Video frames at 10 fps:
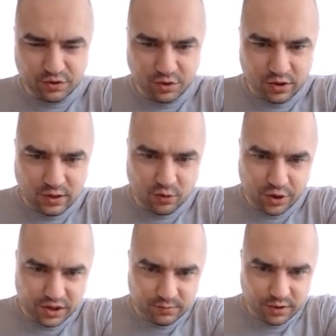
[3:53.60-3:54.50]
How will
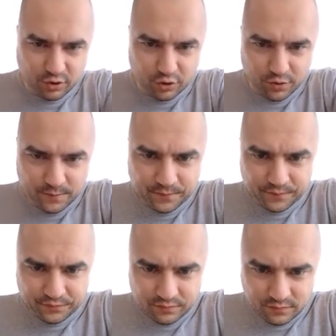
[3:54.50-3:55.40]
I can be heard?
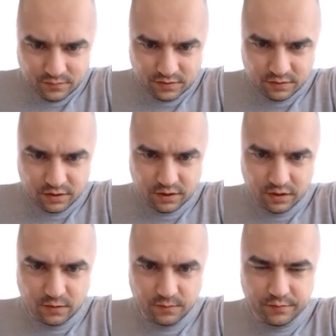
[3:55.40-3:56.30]

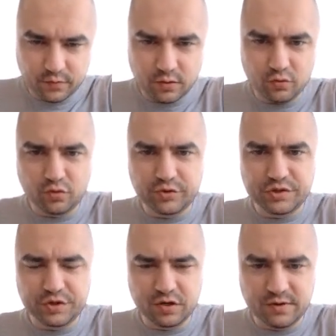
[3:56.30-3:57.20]
I will
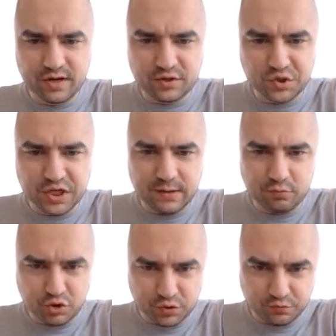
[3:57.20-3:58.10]
see you at my next stop,
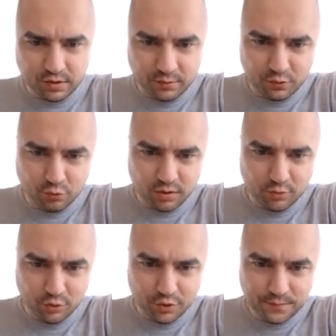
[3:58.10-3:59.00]
which will probably be
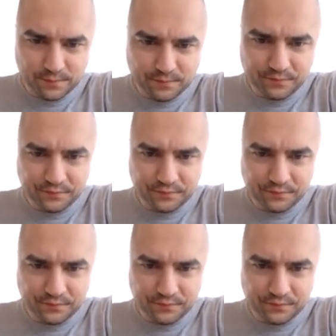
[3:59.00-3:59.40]
Whataburger.